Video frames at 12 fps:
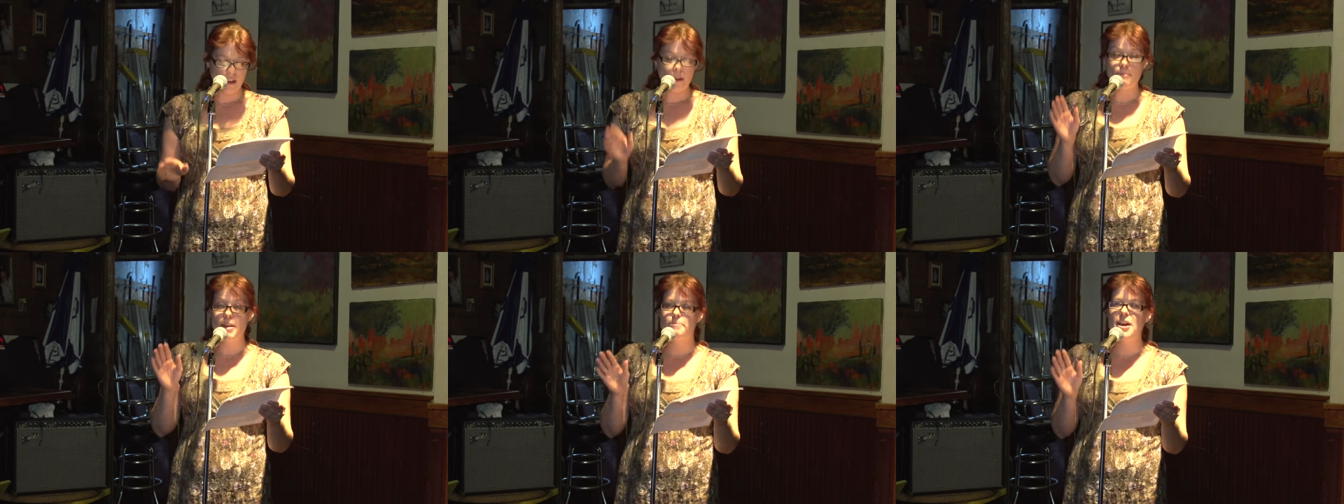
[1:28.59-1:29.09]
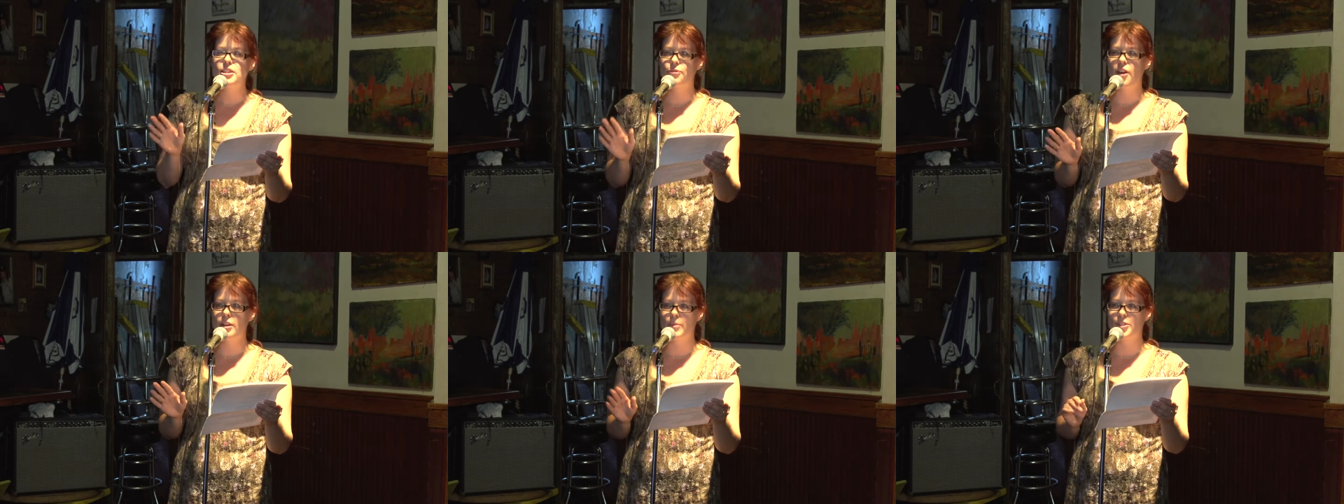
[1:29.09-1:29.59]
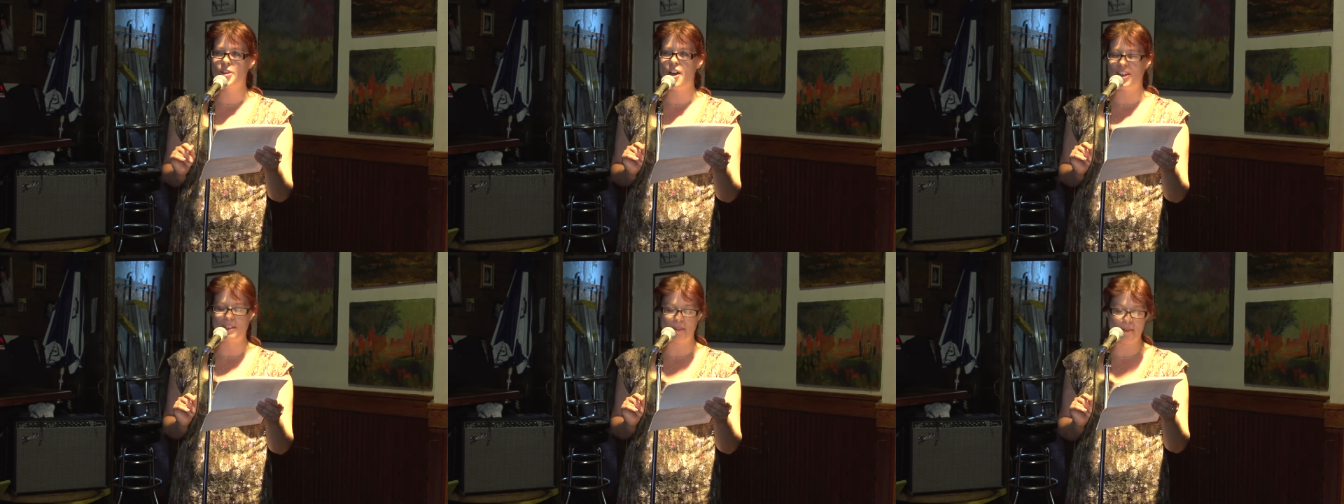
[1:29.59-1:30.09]
My best friend was
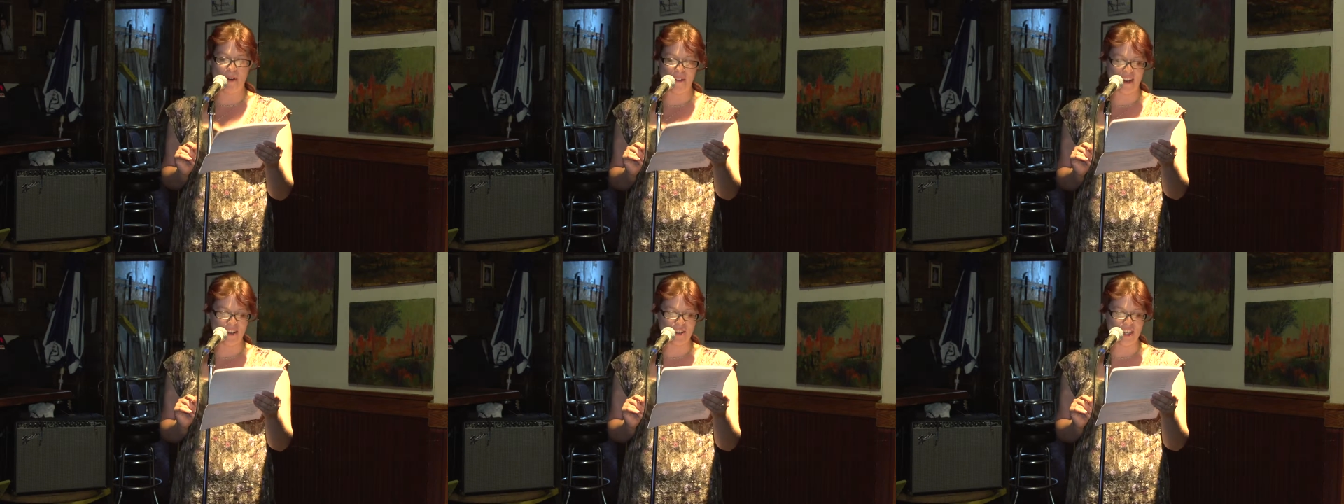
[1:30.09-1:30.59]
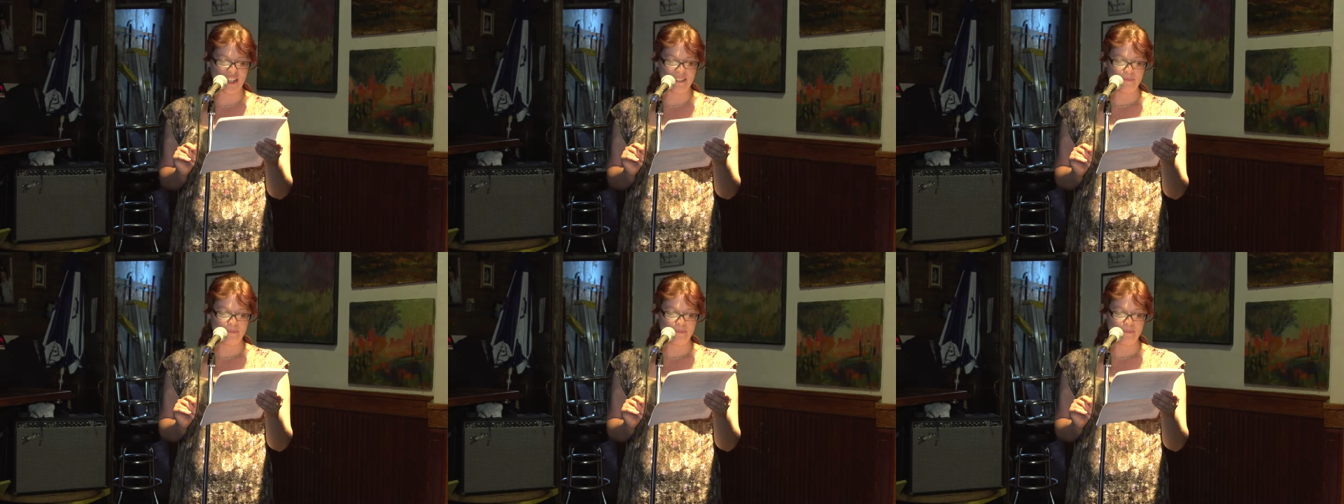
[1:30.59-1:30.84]
talking to me about energy.